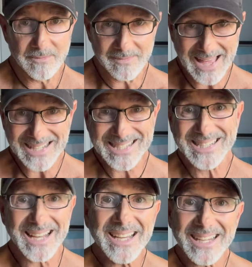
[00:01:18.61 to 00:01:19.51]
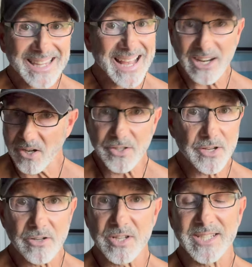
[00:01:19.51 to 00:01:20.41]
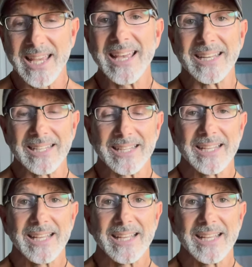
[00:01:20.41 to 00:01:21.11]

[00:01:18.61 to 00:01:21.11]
that is cellulite under your skin.